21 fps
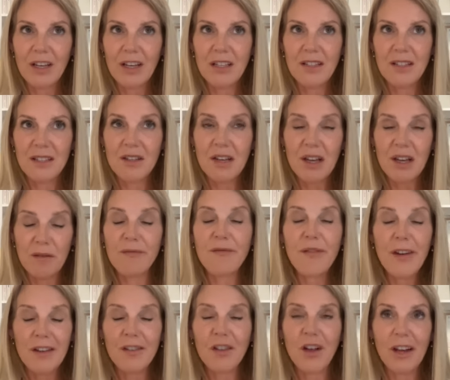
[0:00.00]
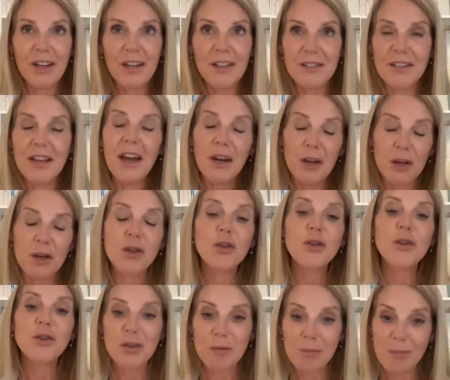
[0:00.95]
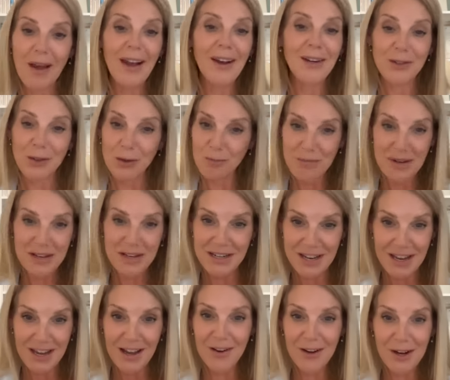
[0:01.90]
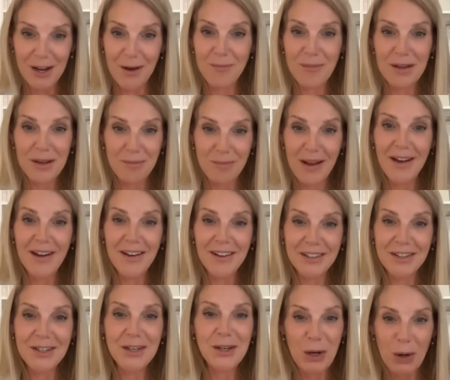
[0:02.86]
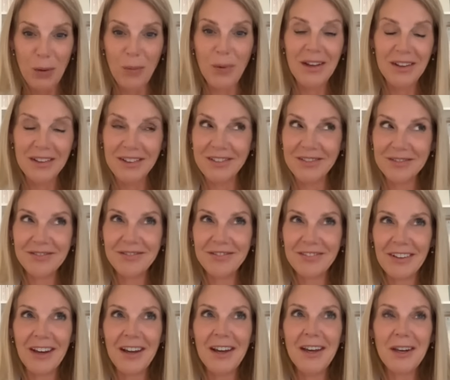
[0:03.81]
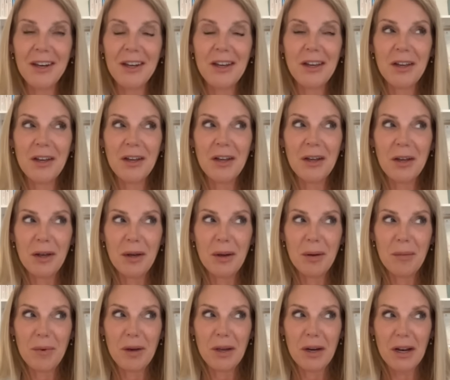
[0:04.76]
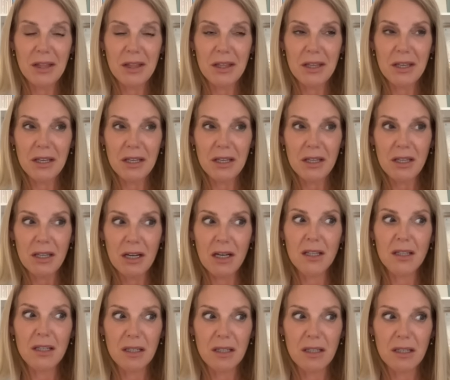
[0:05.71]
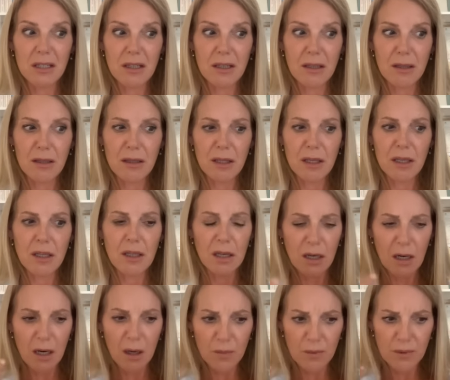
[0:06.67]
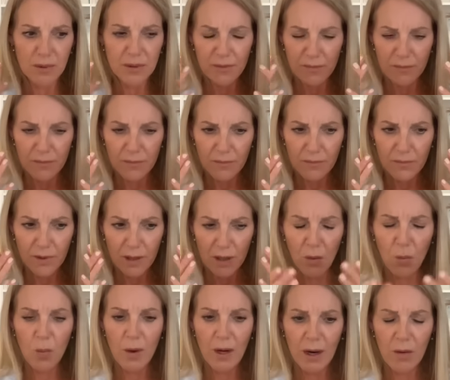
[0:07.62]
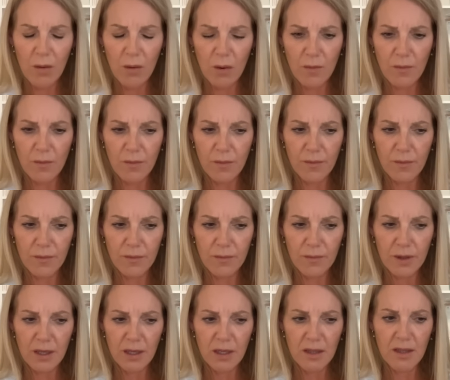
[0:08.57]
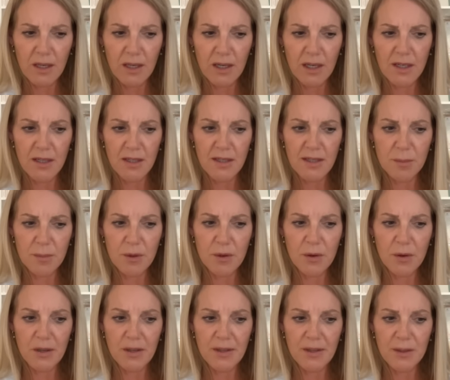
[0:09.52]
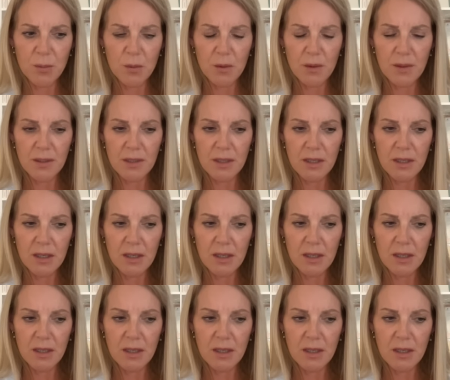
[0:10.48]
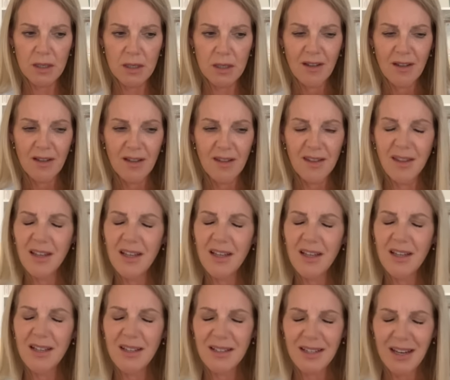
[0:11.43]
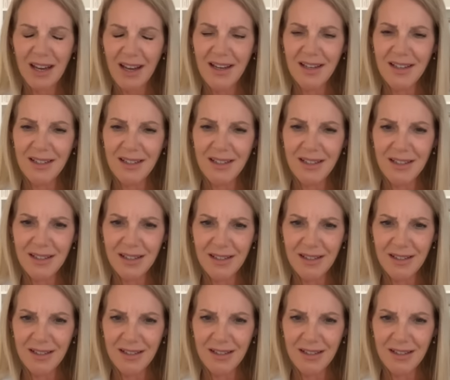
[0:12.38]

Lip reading: it's had a huge impact on me now coming back, knowing that. But I think the other thing that I was aware of in that experience was the intent